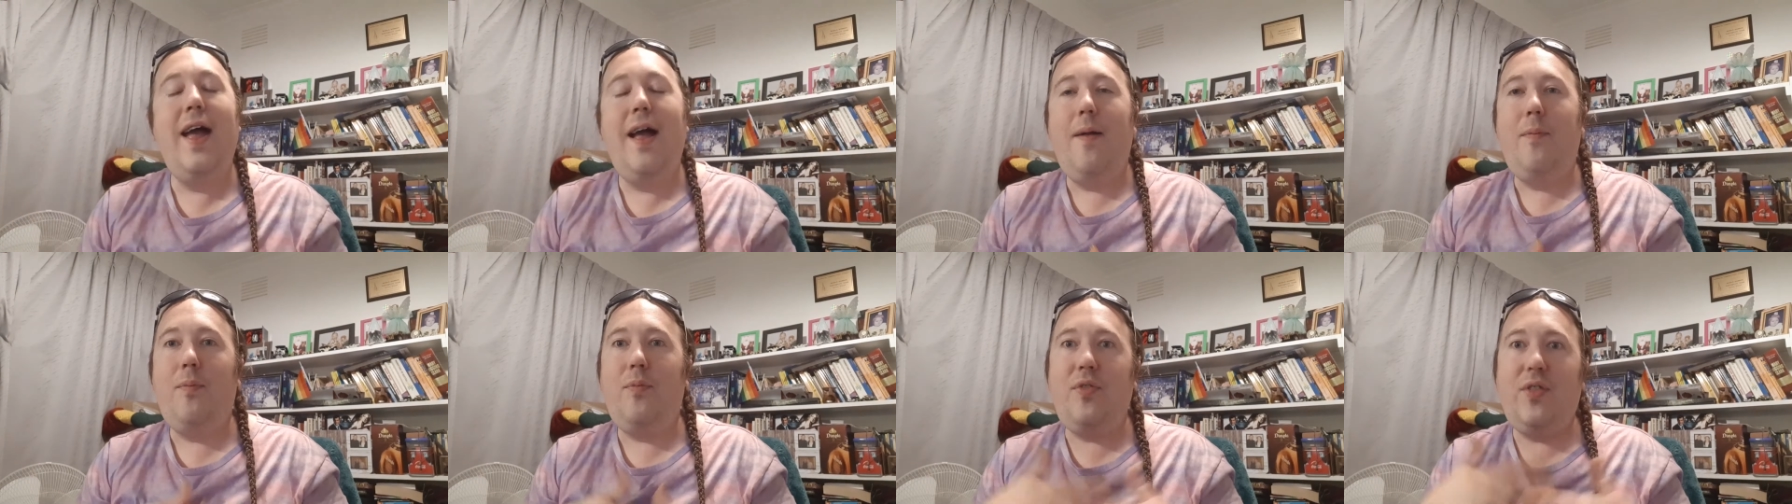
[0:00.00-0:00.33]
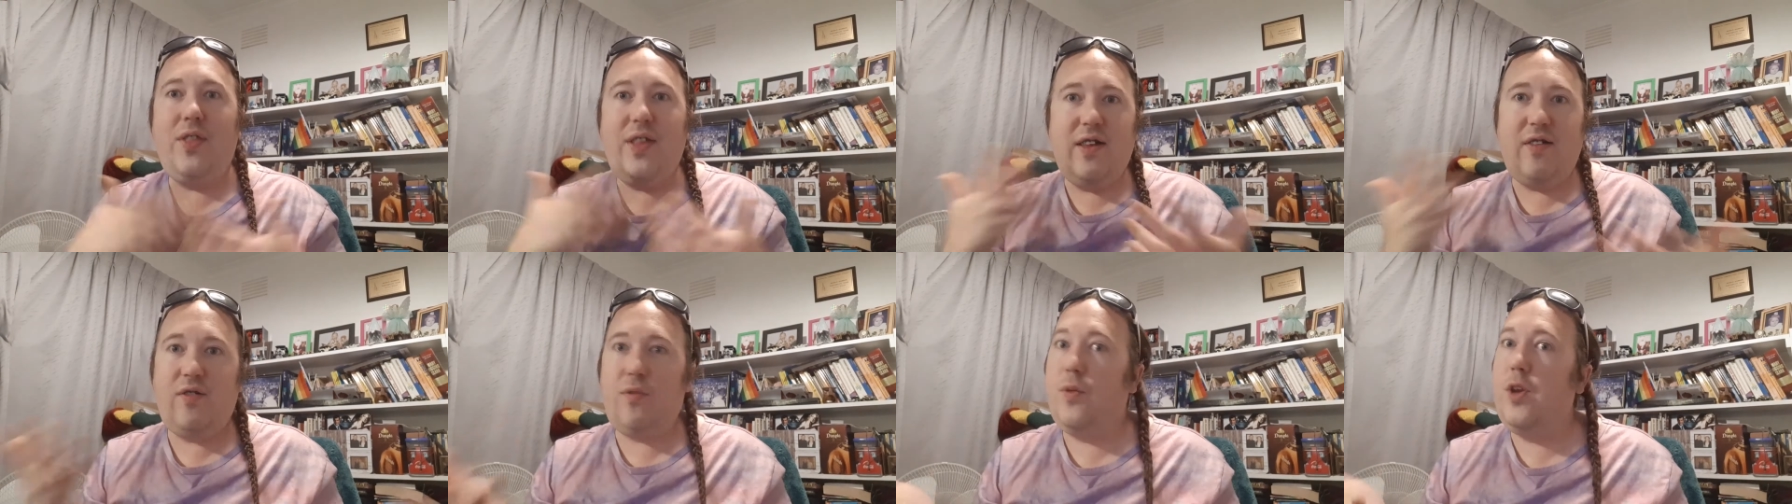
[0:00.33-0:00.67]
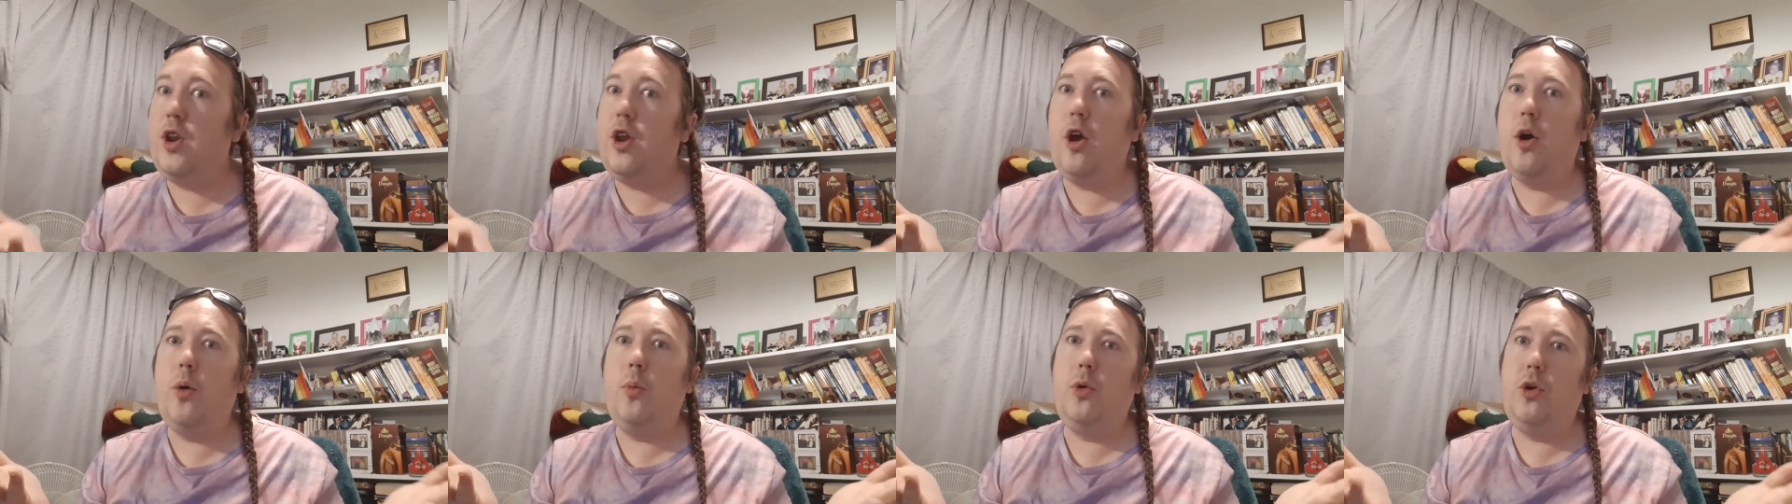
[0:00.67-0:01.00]
this
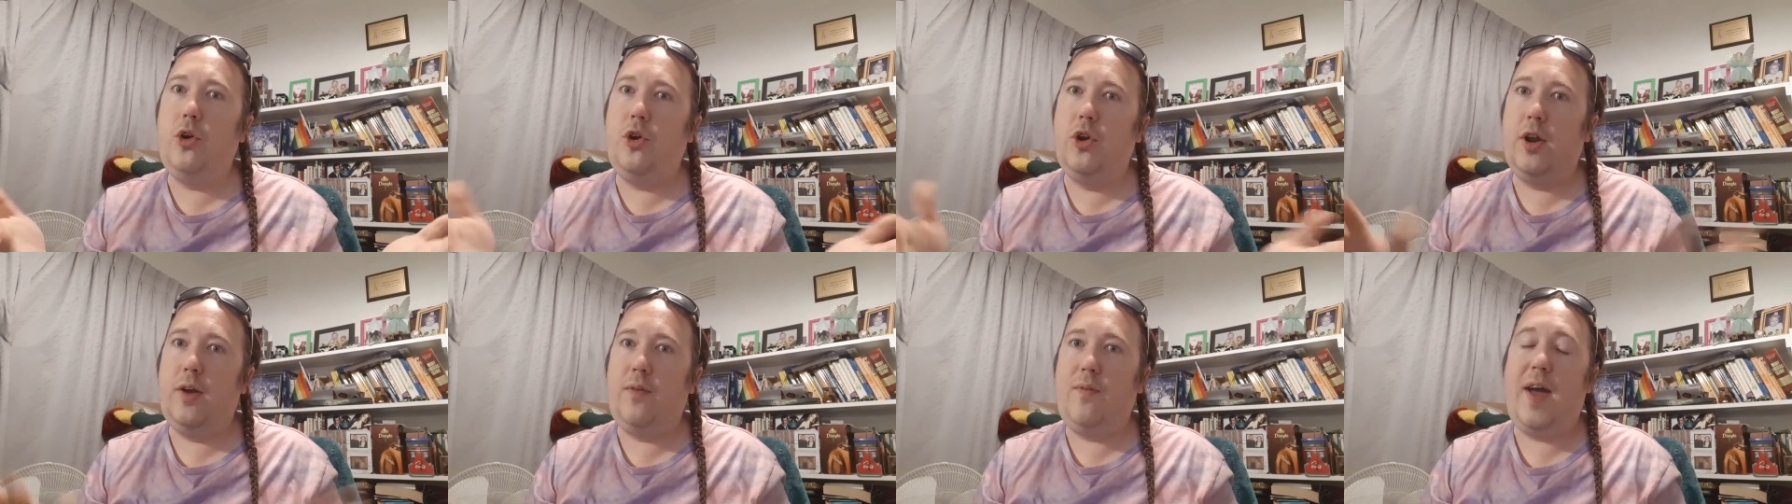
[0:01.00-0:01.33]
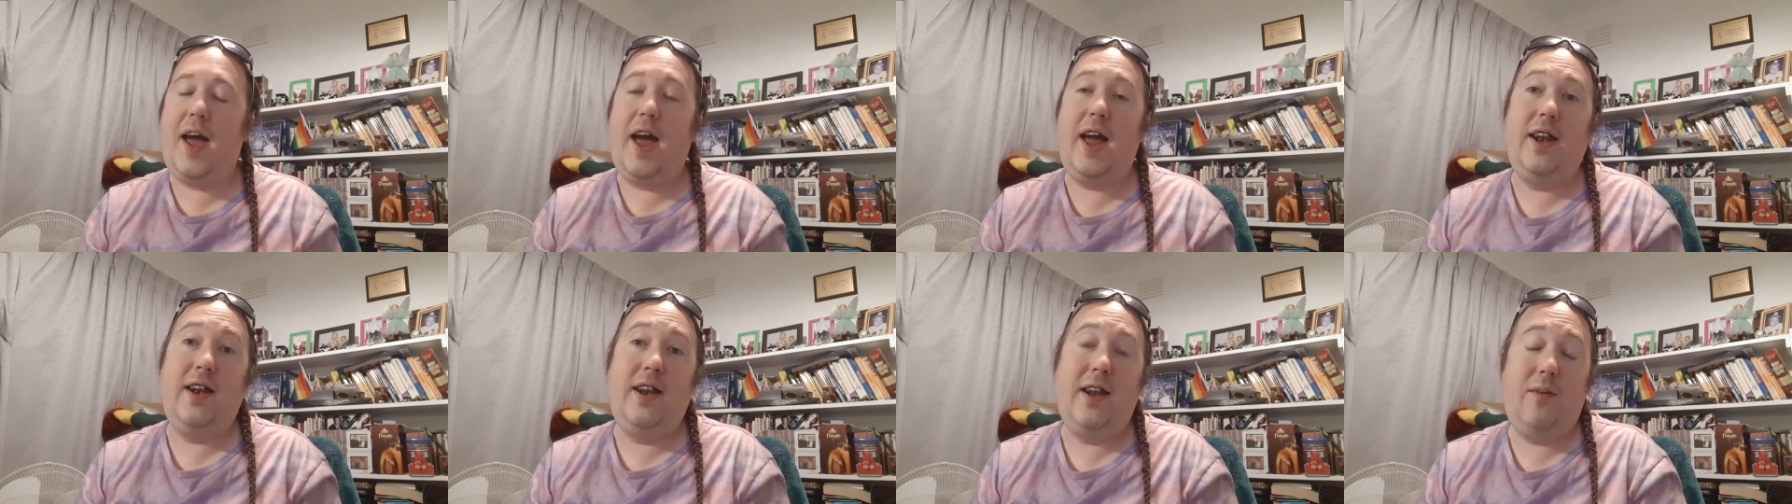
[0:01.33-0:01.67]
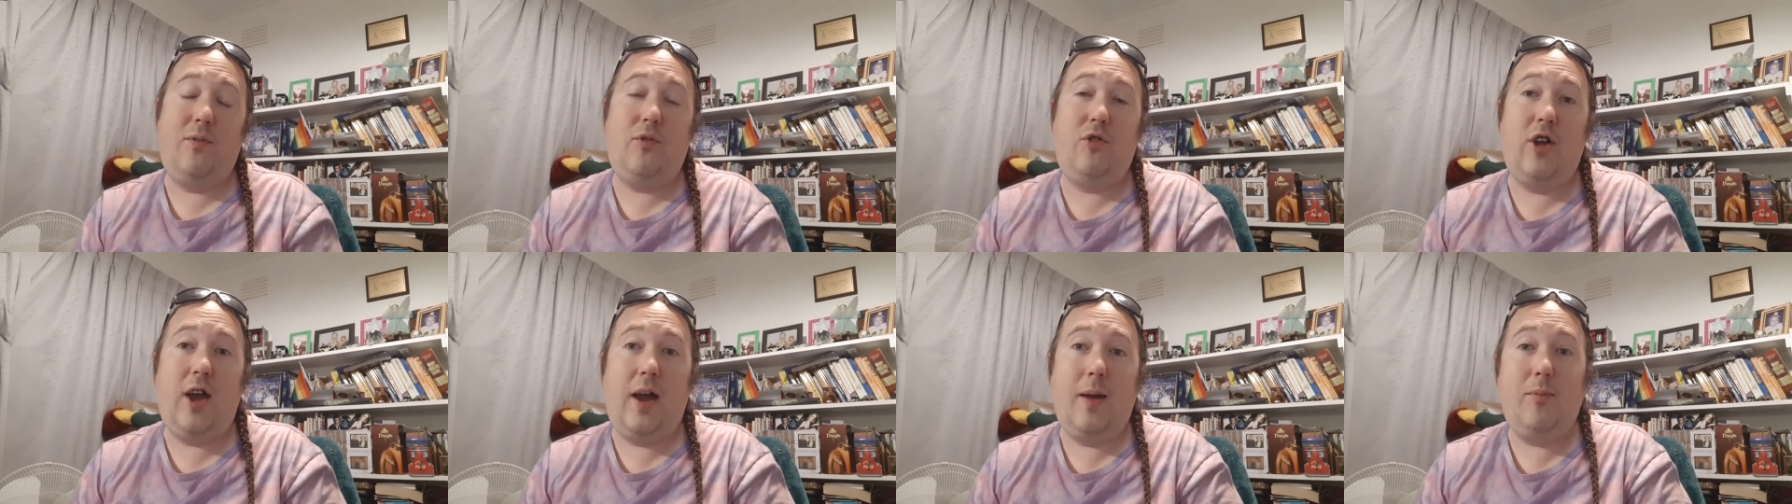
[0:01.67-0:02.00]
video would not have had
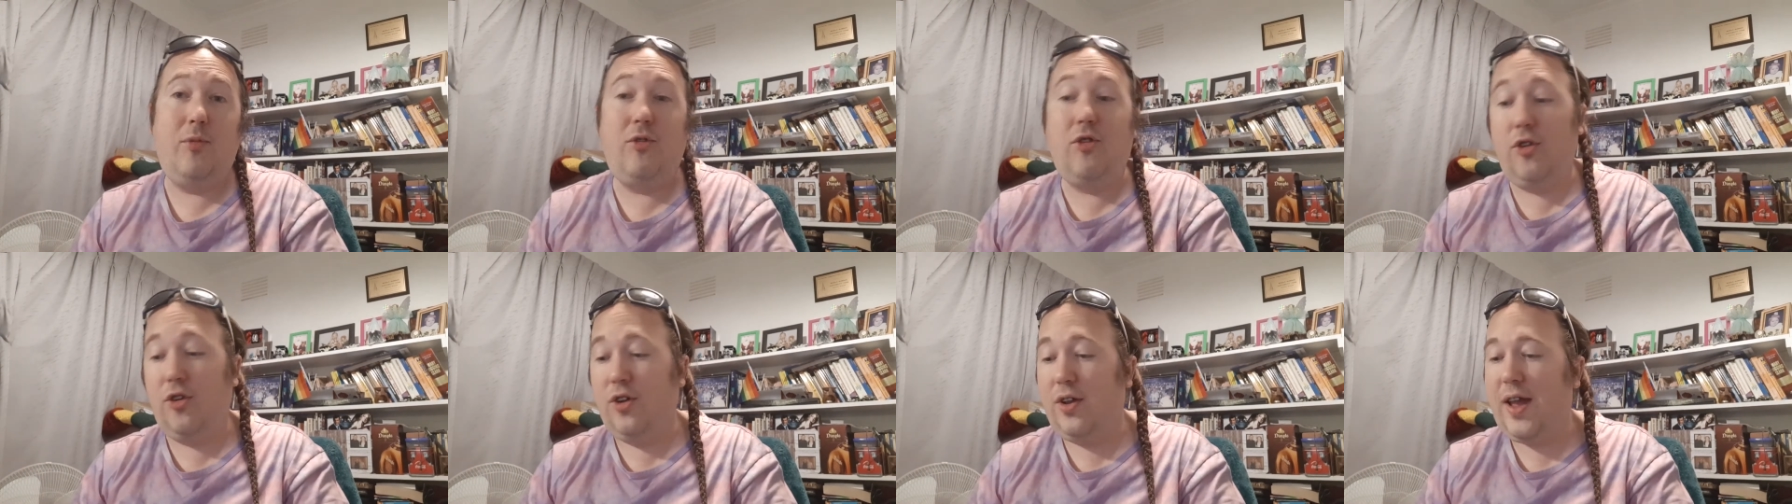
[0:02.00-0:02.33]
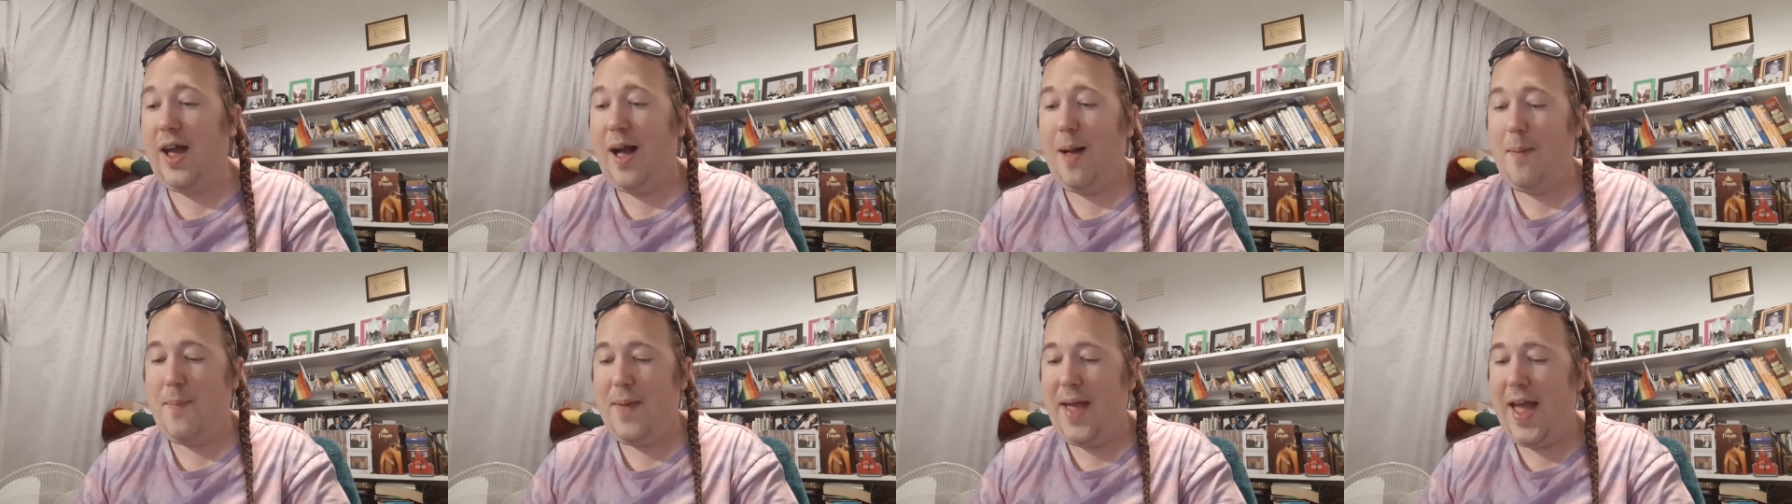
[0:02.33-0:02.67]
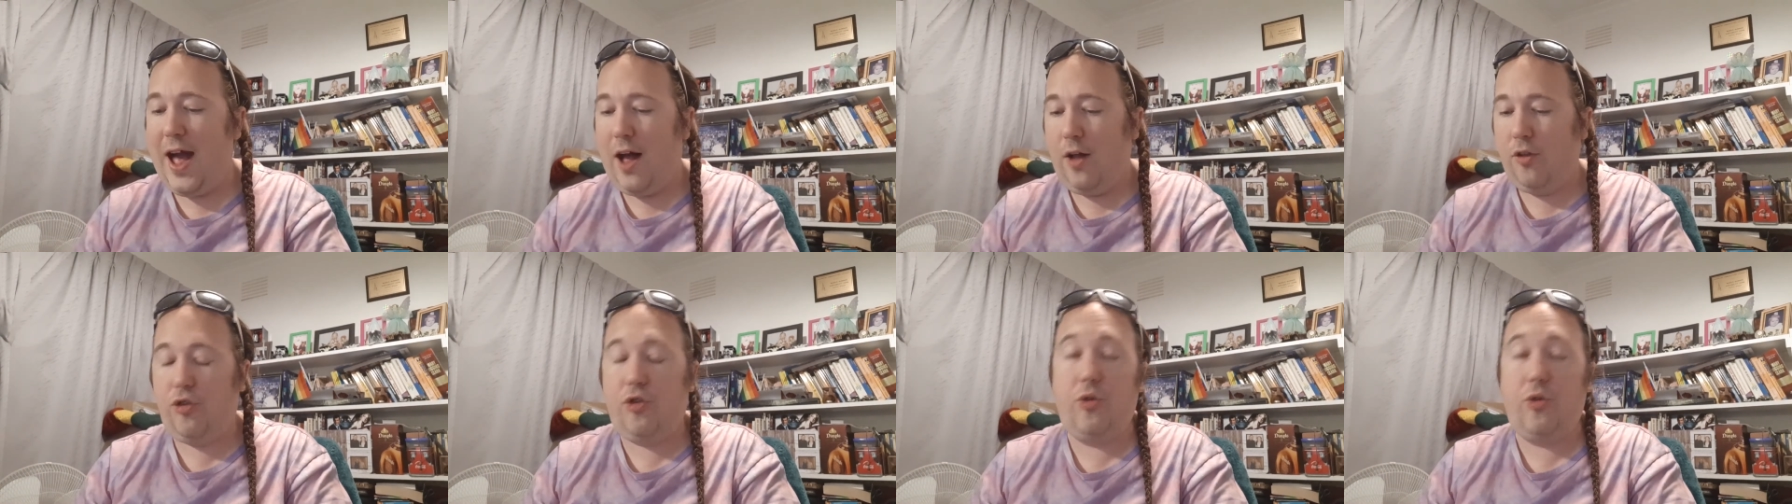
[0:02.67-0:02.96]
enough time to come out.